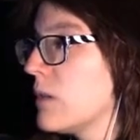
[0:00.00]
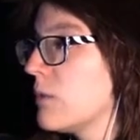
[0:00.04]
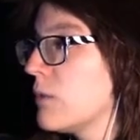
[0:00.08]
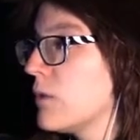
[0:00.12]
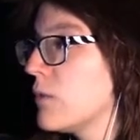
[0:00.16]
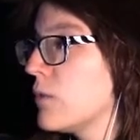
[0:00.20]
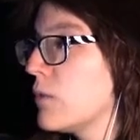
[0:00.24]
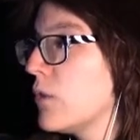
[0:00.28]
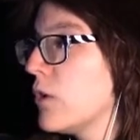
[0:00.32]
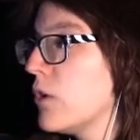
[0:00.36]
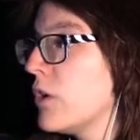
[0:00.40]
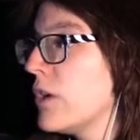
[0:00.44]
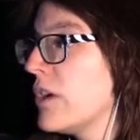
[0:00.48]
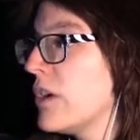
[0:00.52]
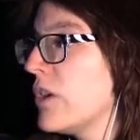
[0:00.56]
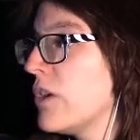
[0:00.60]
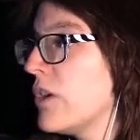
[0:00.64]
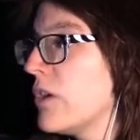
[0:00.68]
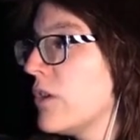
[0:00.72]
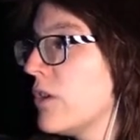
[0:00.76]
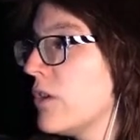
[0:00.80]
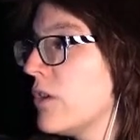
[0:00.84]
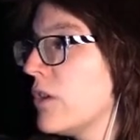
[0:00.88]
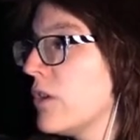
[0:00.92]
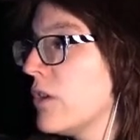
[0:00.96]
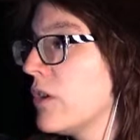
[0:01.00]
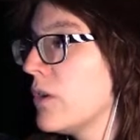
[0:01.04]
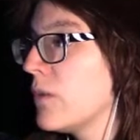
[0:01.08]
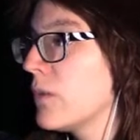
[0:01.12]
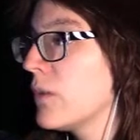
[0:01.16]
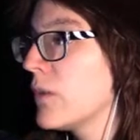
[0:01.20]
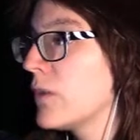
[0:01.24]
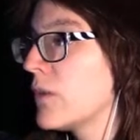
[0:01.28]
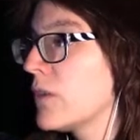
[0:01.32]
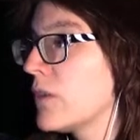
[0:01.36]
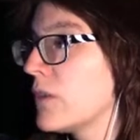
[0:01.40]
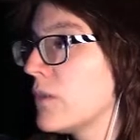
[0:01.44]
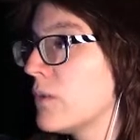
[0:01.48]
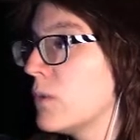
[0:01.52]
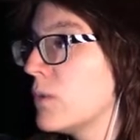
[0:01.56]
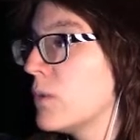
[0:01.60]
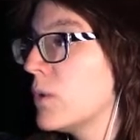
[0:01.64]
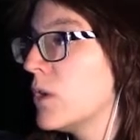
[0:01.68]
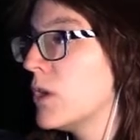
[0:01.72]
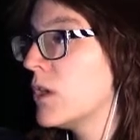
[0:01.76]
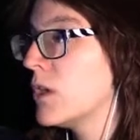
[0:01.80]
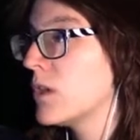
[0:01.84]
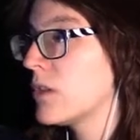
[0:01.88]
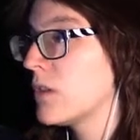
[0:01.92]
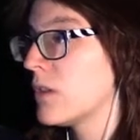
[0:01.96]
What worried her was the
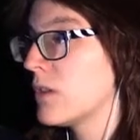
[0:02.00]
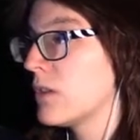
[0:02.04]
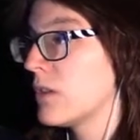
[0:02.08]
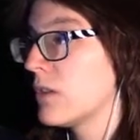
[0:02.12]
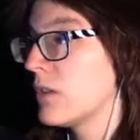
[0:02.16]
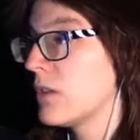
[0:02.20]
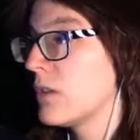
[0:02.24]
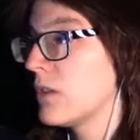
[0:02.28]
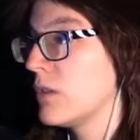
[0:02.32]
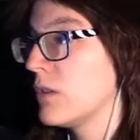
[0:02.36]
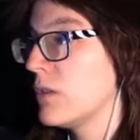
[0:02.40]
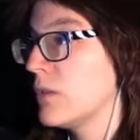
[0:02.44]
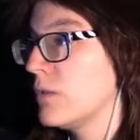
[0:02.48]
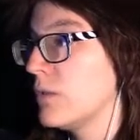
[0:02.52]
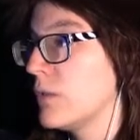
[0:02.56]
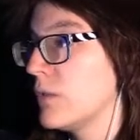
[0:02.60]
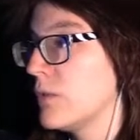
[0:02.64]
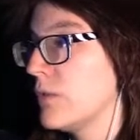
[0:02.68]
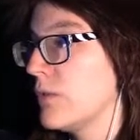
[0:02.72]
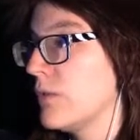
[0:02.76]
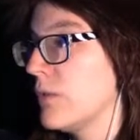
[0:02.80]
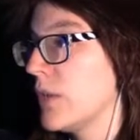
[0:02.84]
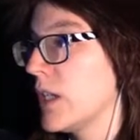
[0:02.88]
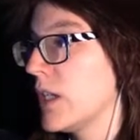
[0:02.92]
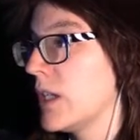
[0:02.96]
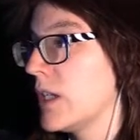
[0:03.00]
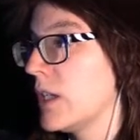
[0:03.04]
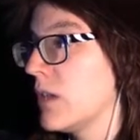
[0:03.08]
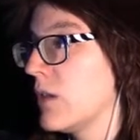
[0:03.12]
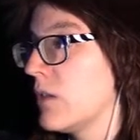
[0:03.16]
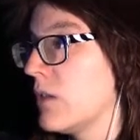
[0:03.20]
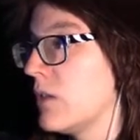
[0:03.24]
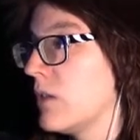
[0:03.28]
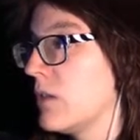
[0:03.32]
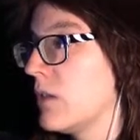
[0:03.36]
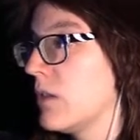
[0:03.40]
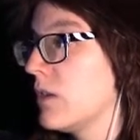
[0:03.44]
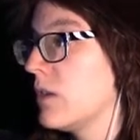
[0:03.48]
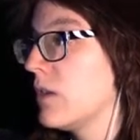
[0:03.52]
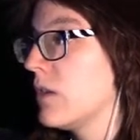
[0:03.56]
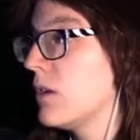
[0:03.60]
ones who would fail.